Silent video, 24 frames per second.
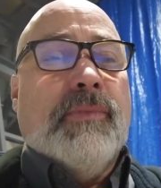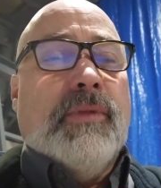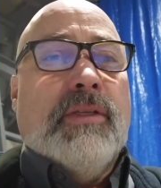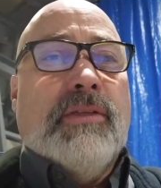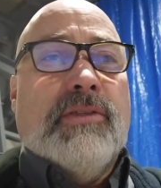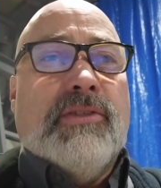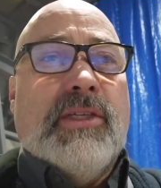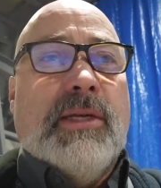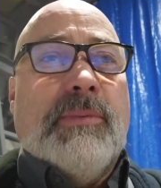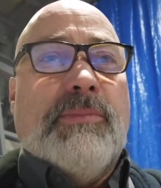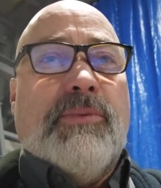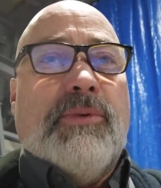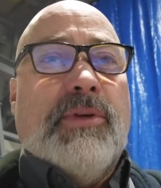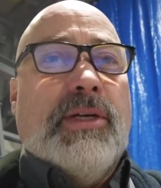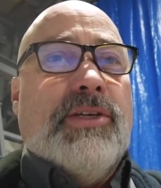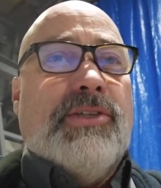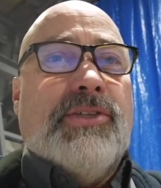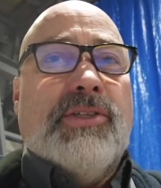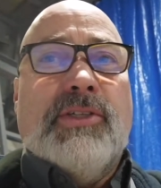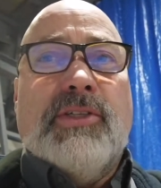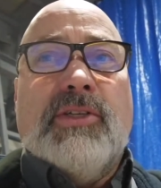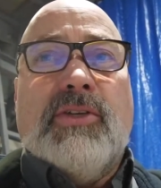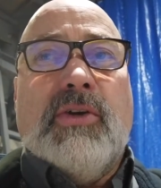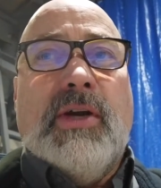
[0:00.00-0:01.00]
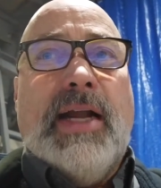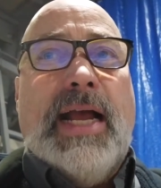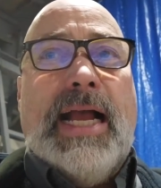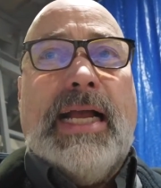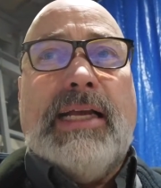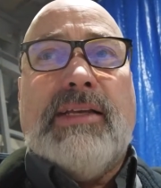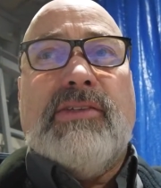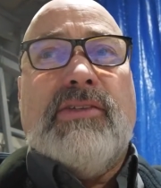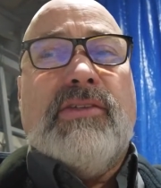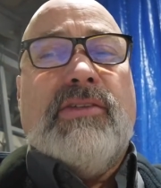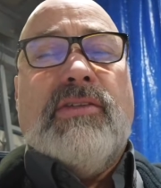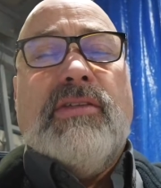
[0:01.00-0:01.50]
separation,
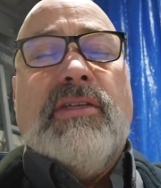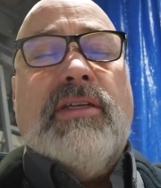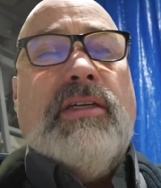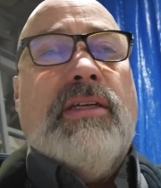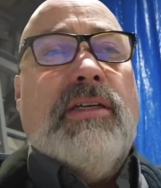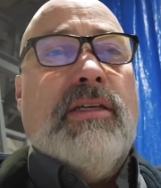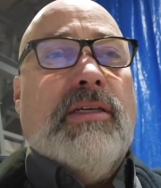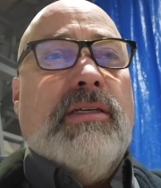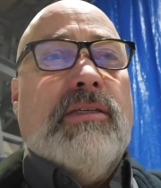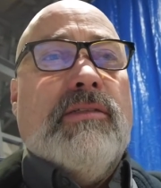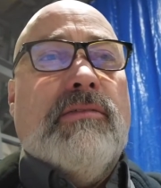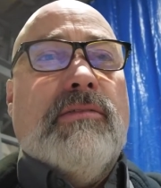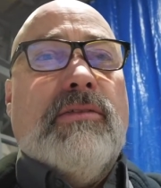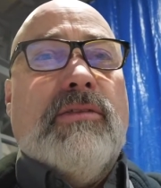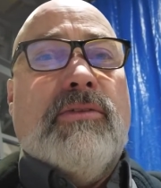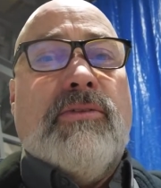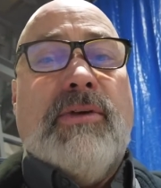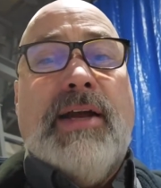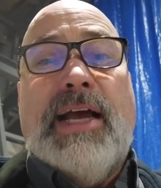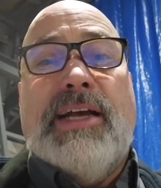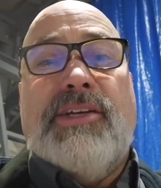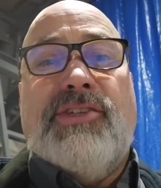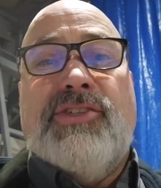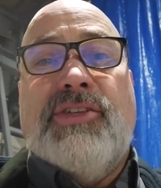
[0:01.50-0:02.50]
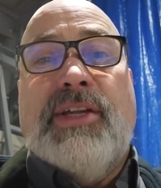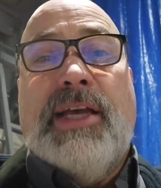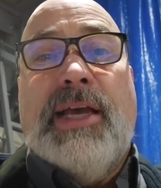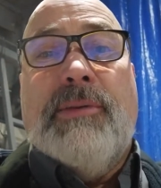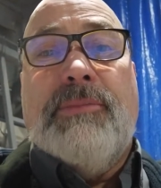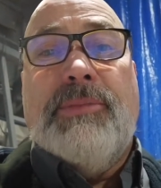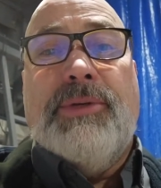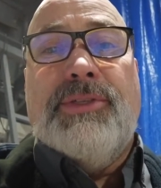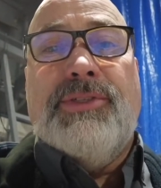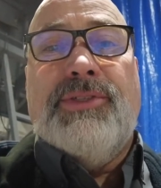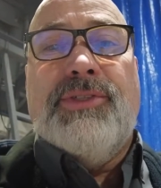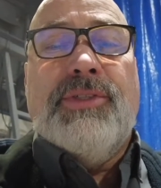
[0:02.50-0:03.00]
cracks, crash
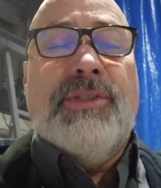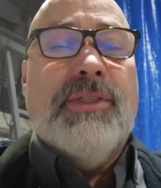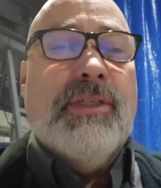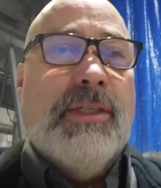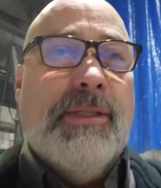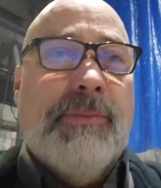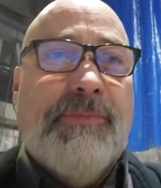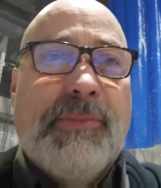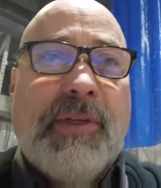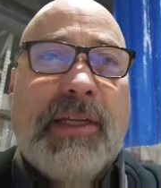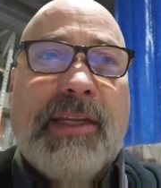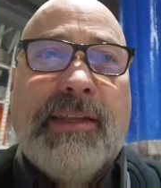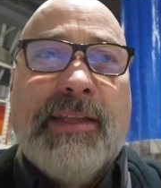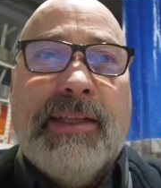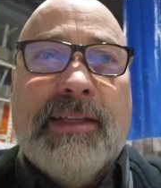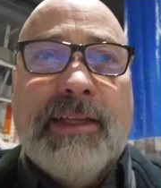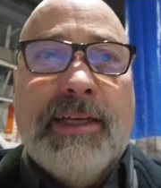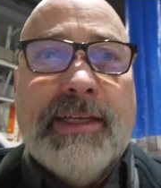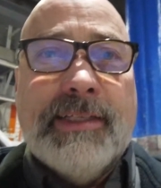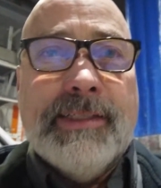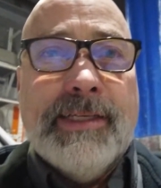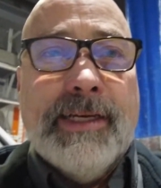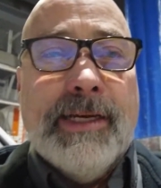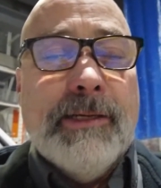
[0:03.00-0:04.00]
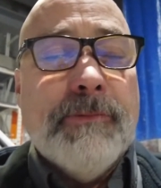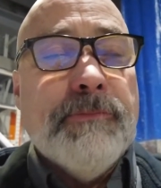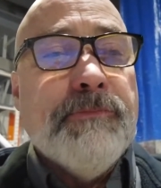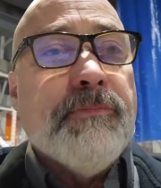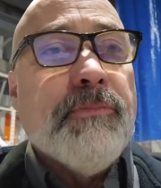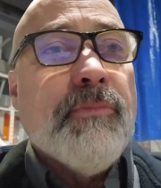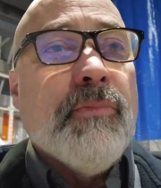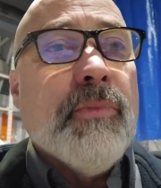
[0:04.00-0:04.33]
damage, anything like that.